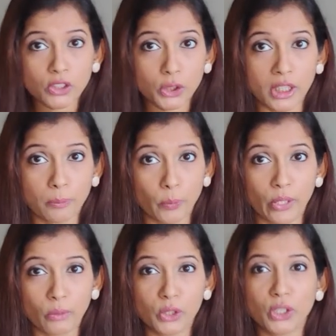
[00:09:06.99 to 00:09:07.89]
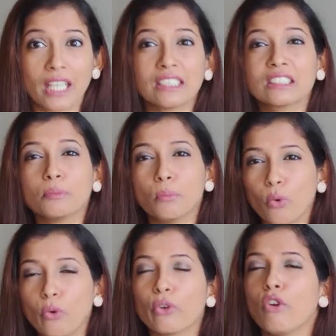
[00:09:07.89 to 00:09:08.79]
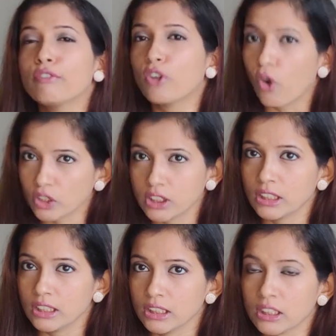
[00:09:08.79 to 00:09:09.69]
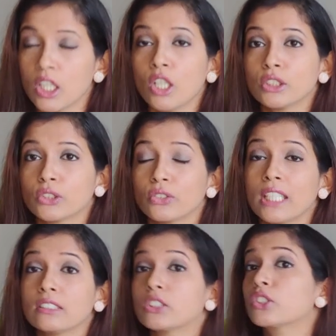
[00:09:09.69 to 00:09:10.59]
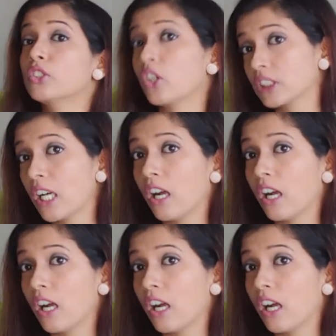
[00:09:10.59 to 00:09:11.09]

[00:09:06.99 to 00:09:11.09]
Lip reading: shapewear which has more of cotton in it so that it's not